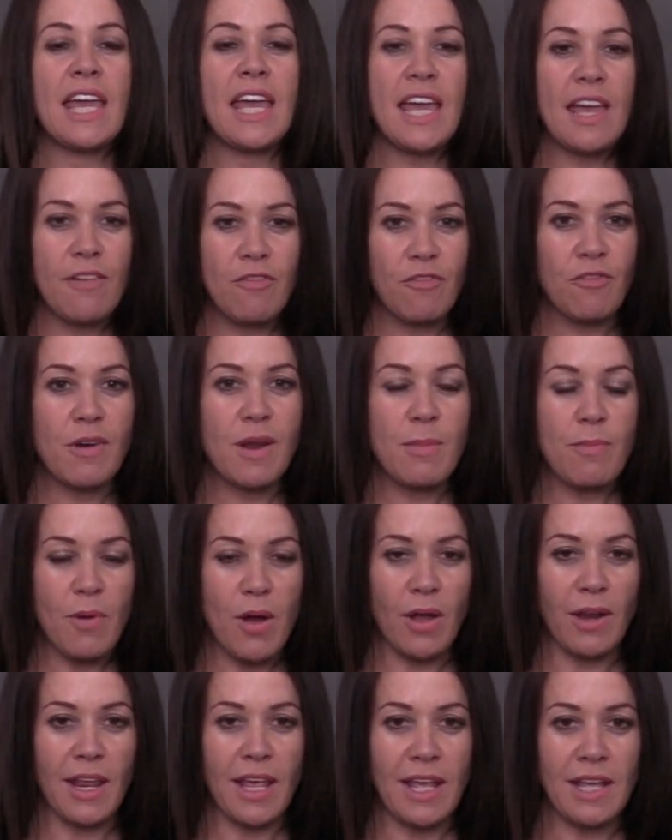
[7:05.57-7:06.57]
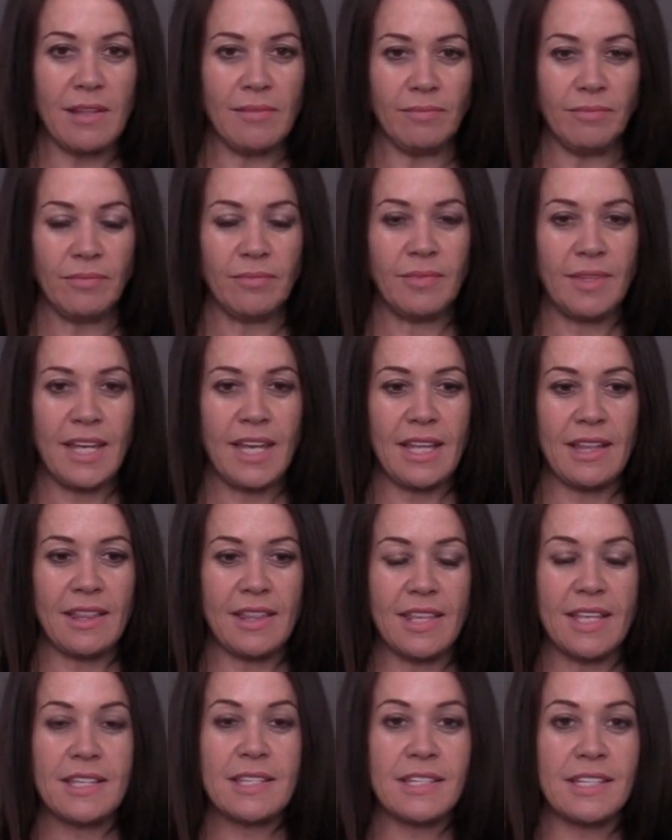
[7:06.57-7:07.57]
Everybody
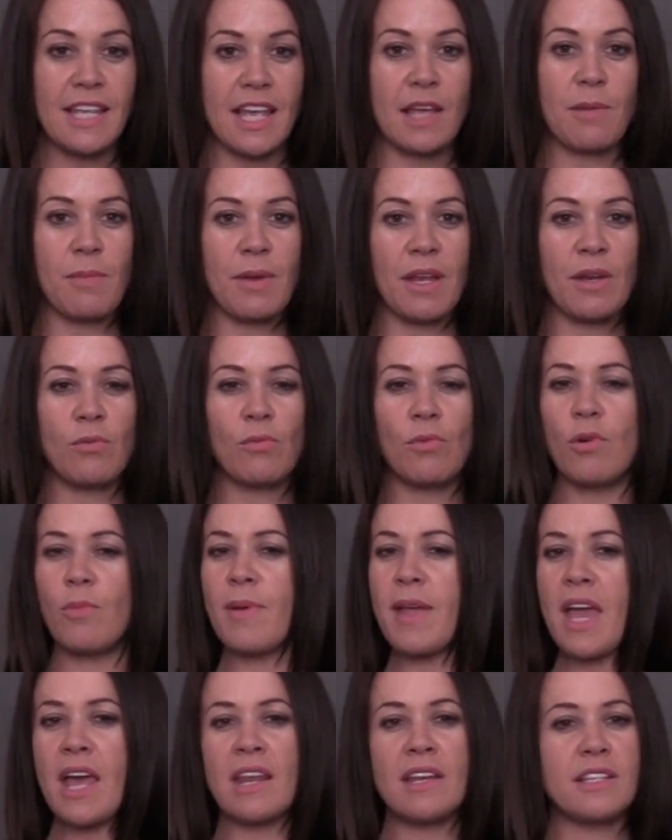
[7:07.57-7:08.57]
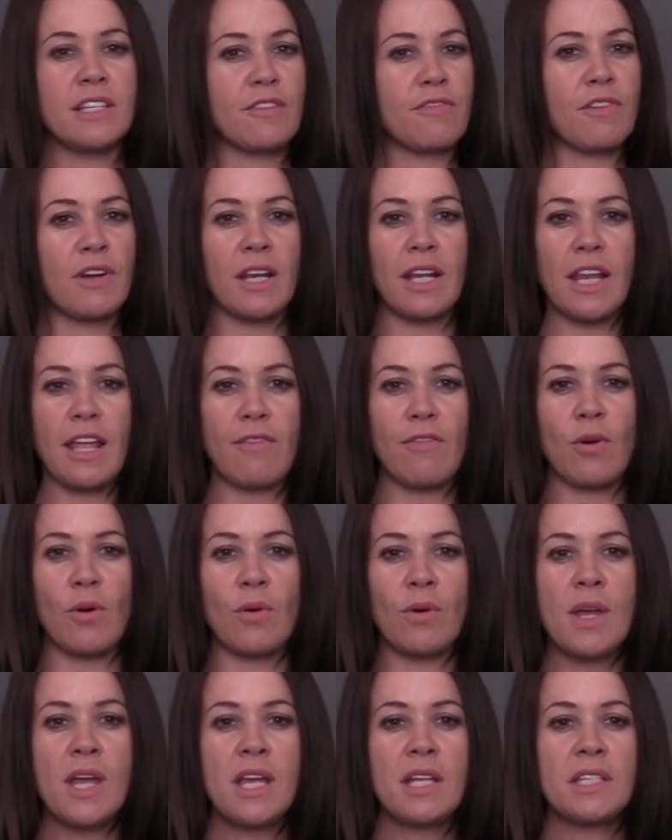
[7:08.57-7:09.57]
in this segment will be at a different level.